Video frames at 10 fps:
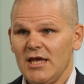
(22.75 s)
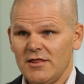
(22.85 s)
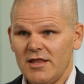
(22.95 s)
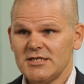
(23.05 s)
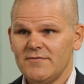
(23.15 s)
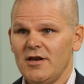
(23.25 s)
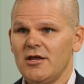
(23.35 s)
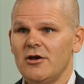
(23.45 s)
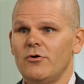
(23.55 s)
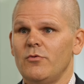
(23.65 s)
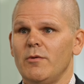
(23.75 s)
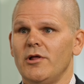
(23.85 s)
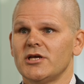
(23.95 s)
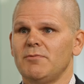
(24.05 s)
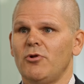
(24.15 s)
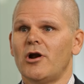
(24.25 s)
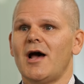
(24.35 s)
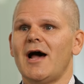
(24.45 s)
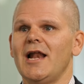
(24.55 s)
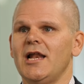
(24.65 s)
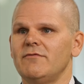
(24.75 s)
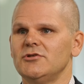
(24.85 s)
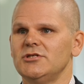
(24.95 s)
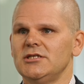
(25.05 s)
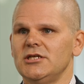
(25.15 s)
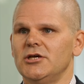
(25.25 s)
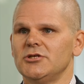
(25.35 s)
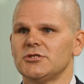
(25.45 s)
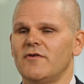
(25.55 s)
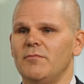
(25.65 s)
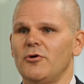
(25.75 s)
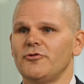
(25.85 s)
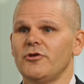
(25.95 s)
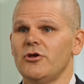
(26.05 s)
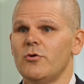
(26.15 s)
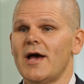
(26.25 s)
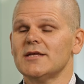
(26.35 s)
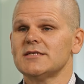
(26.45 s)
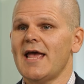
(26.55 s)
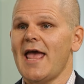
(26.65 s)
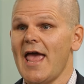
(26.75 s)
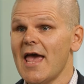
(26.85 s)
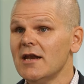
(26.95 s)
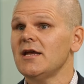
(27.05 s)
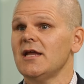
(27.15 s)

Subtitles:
In this video, we will explore high-level details for both the U.S. and